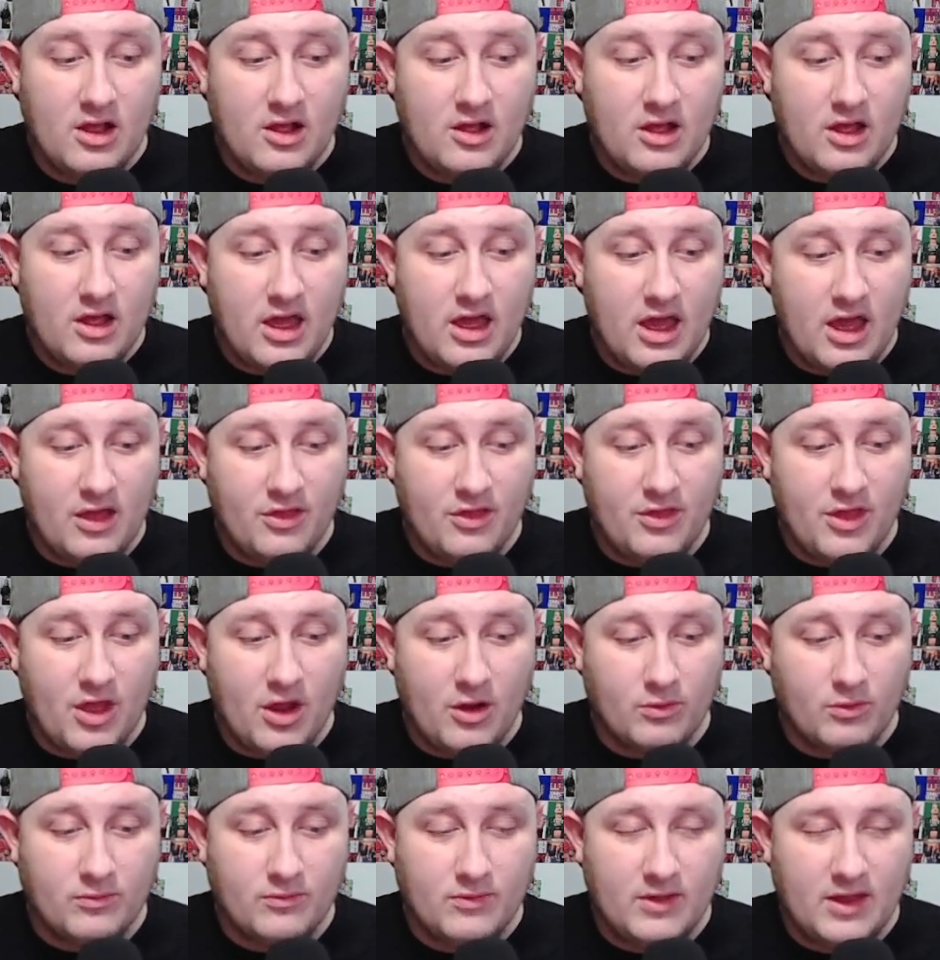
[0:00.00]

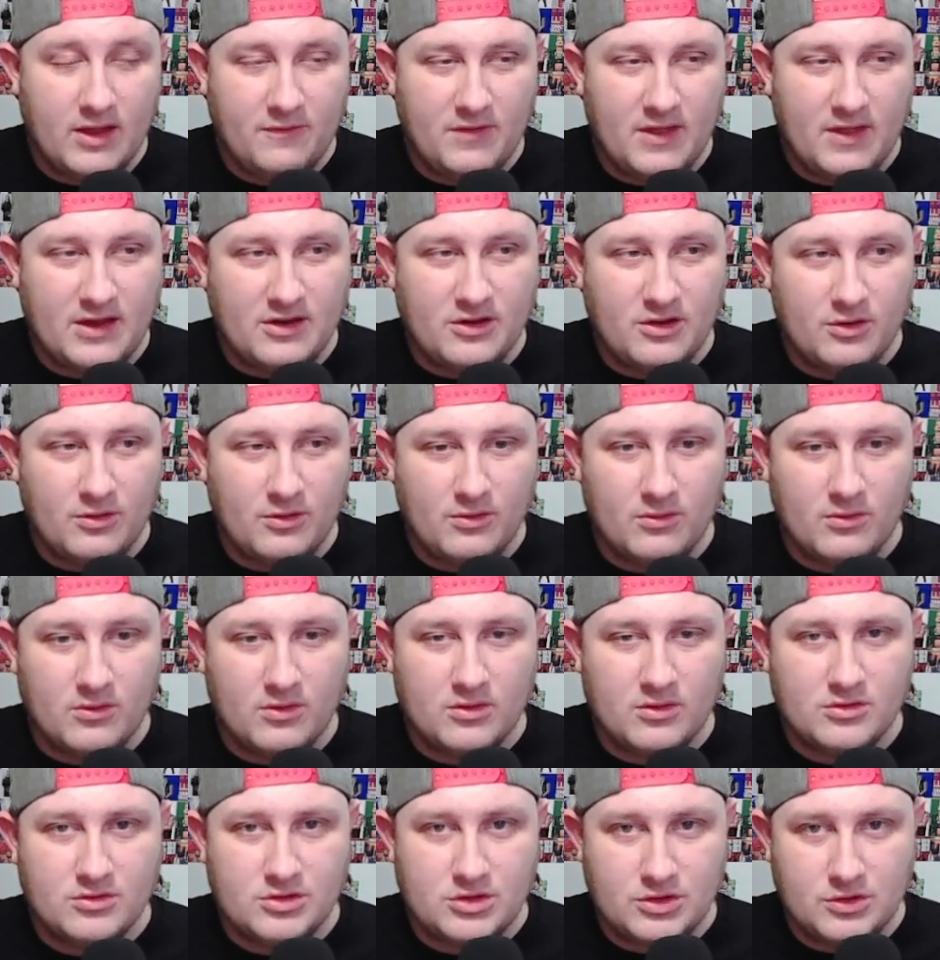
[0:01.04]
though if they do
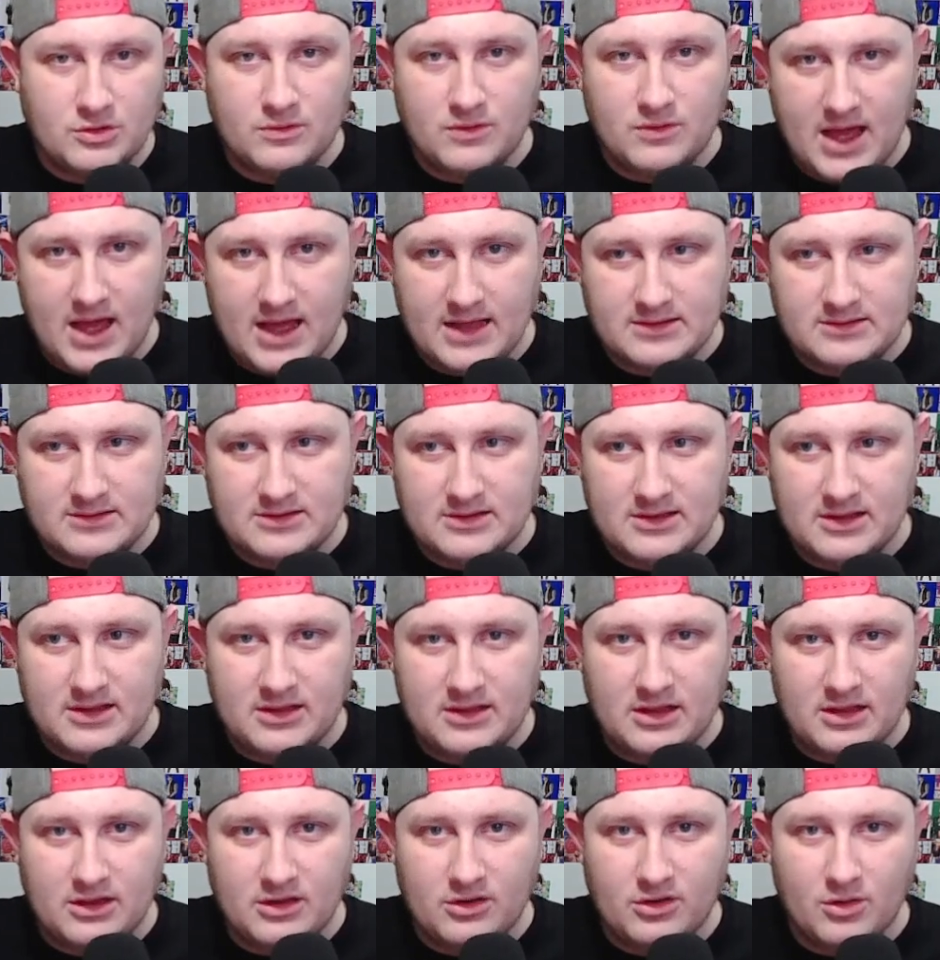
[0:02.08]
that,
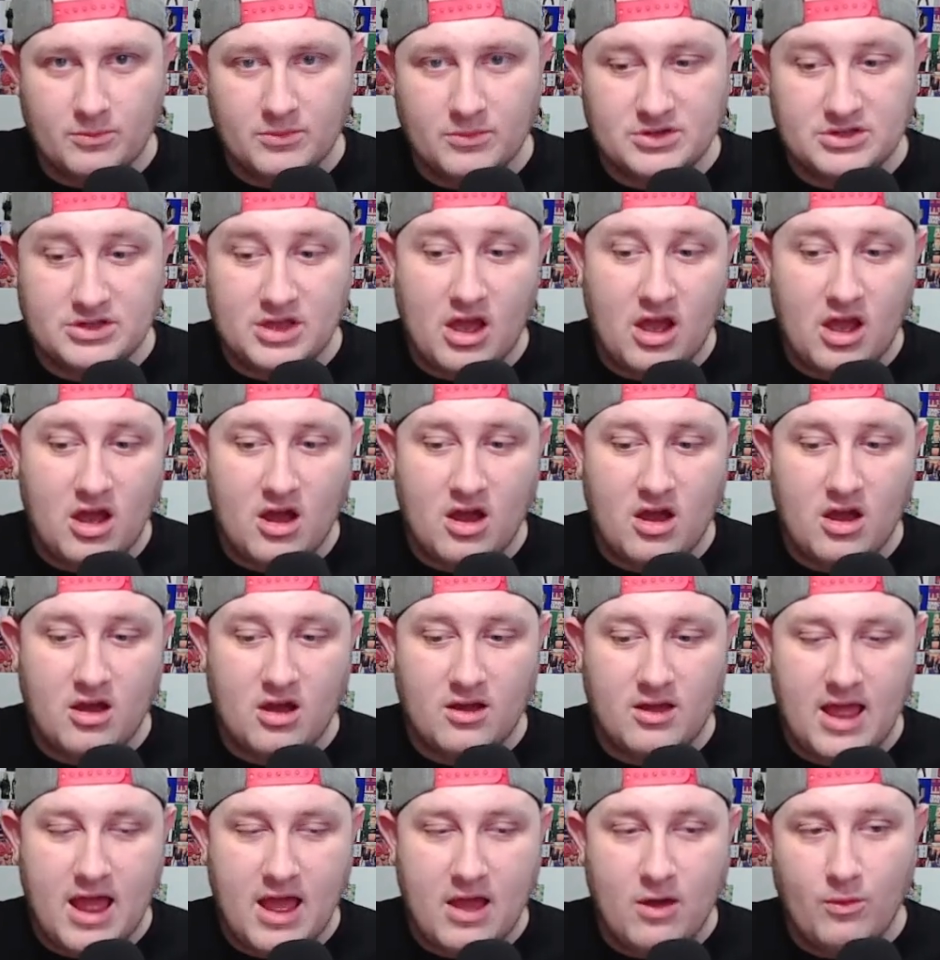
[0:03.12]
the numbers are
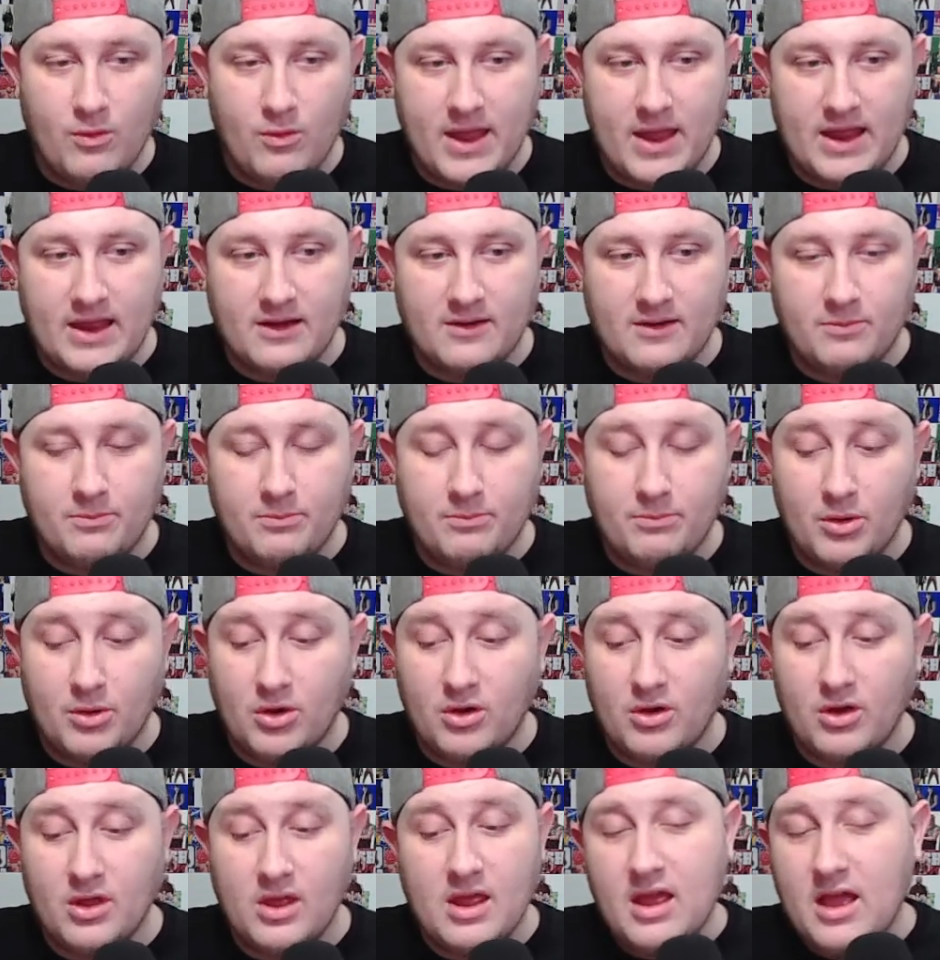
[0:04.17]
outweighed,
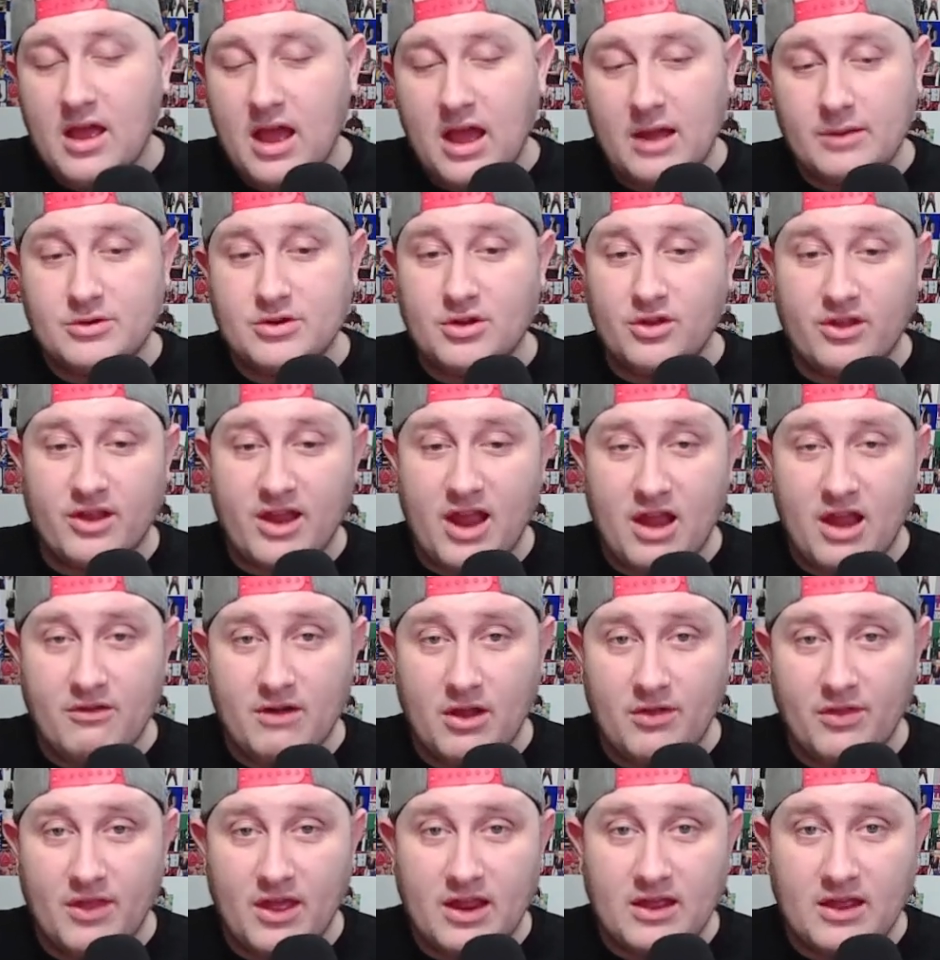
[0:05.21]
but I'm sure they'll get
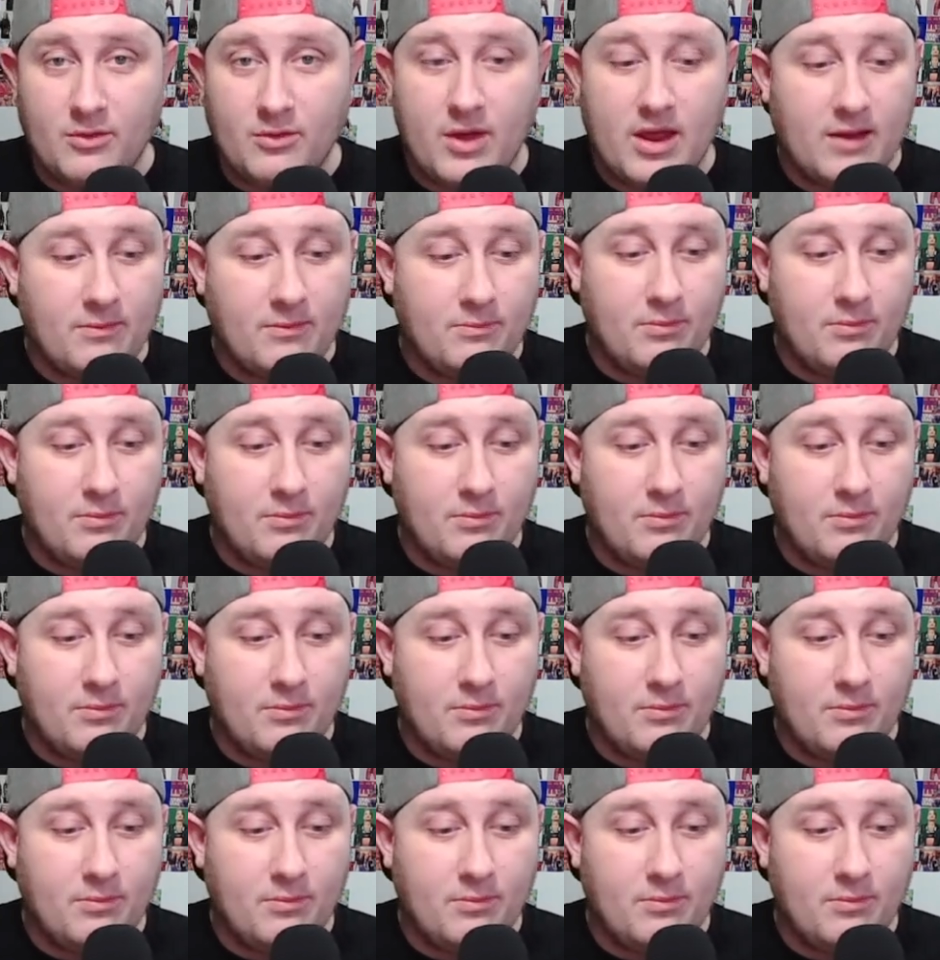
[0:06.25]
around that either way.